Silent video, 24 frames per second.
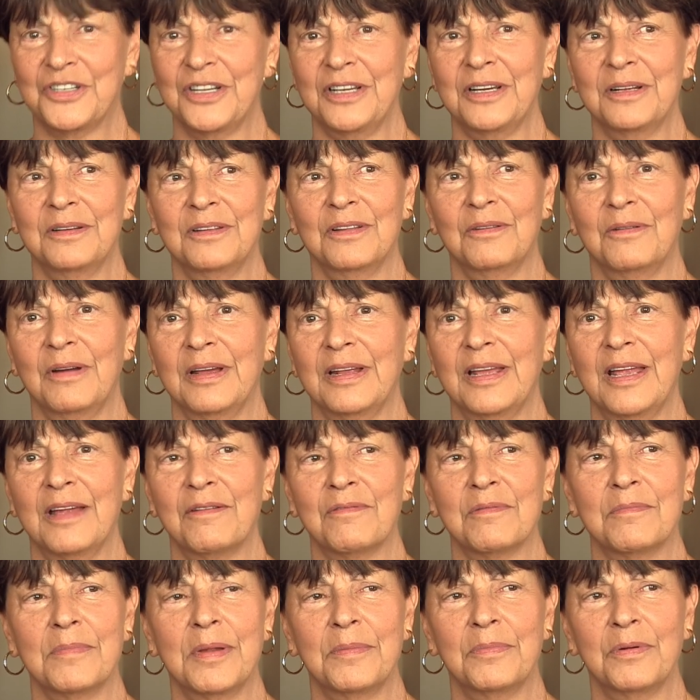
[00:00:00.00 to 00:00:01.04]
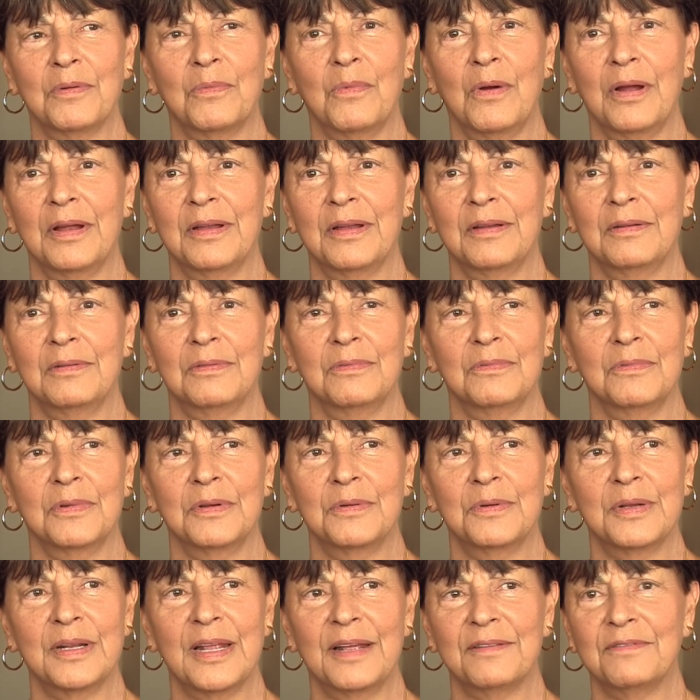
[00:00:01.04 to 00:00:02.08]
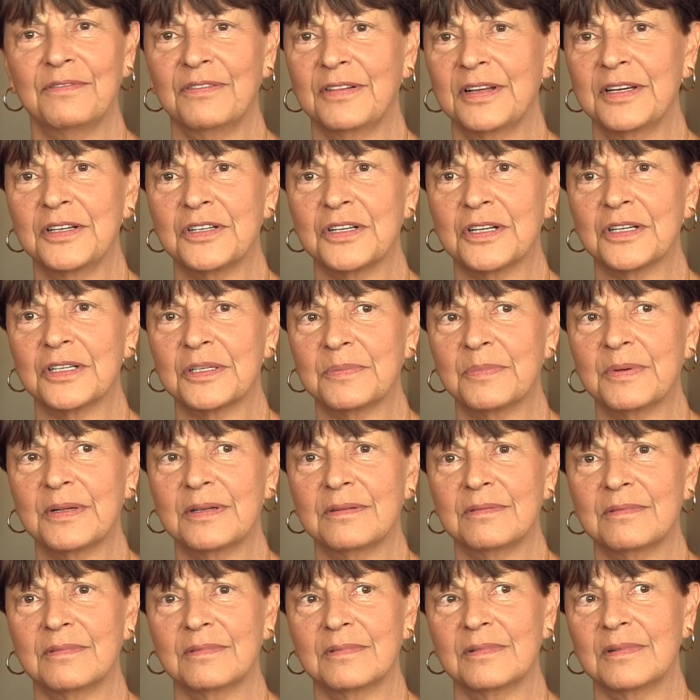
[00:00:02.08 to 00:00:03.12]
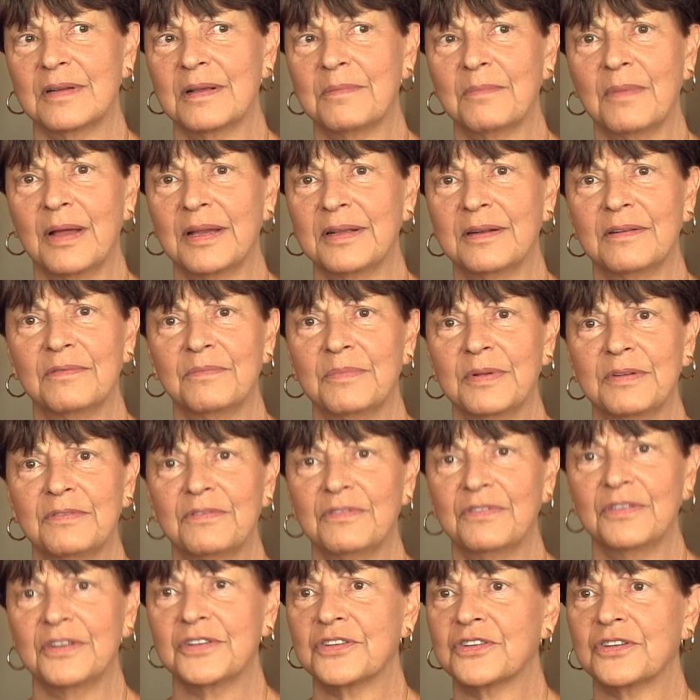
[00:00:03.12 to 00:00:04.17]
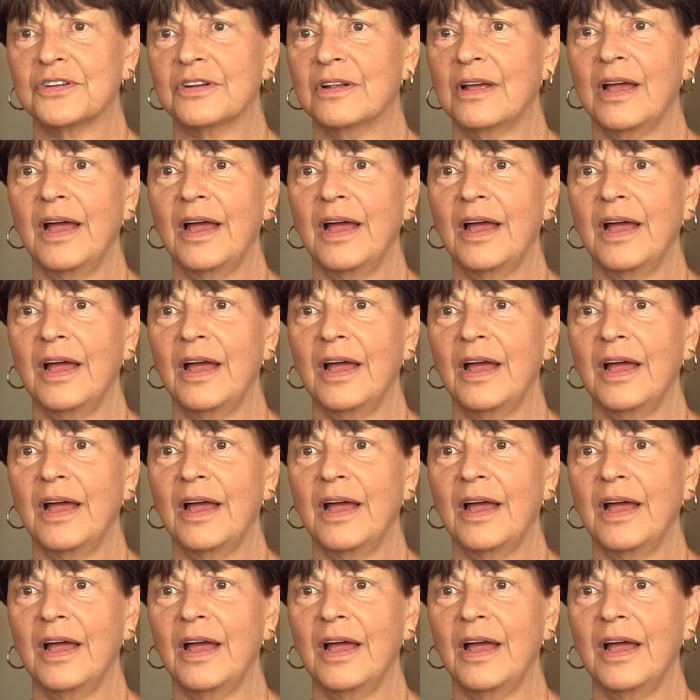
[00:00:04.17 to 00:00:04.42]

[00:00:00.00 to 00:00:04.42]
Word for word: chicken, though. I can't remember why we had fleishigs, but it might have been fish.